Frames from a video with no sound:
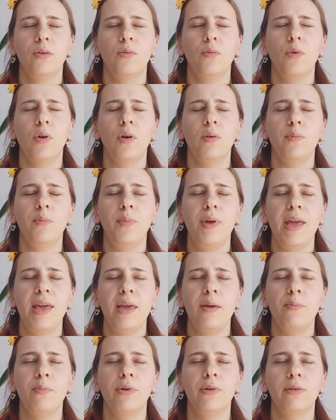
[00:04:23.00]
What
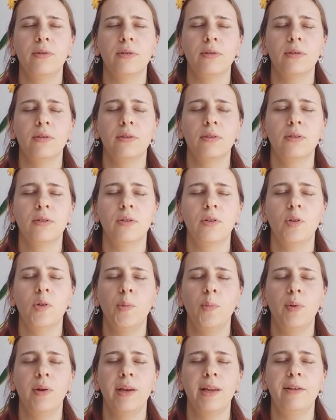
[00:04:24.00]
people
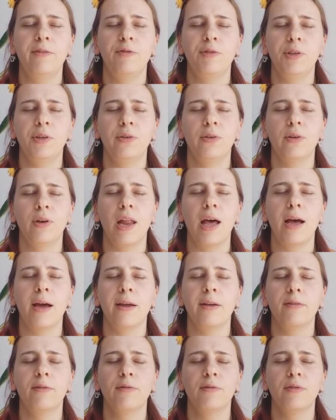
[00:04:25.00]
uplift your
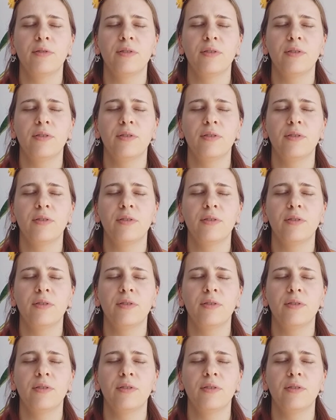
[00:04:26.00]
life?